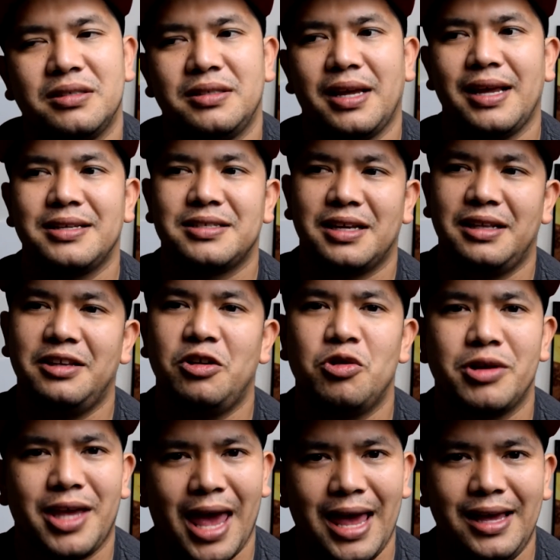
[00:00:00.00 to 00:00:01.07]
taste a little
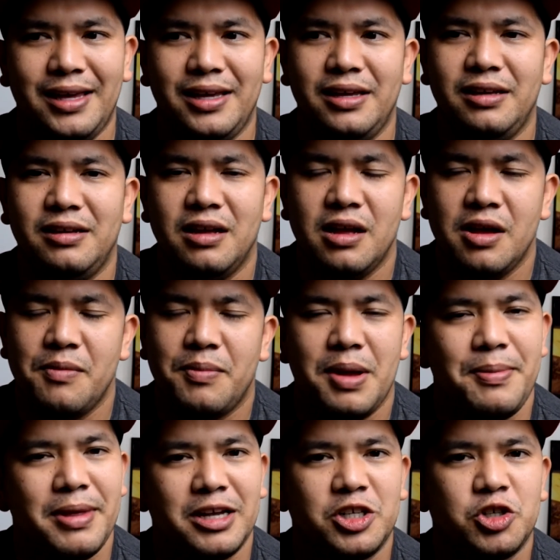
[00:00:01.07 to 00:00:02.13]
cakey,
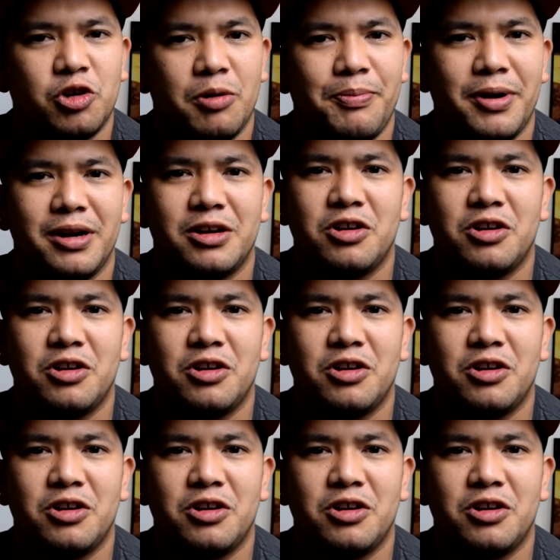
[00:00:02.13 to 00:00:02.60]
maybe that shortbread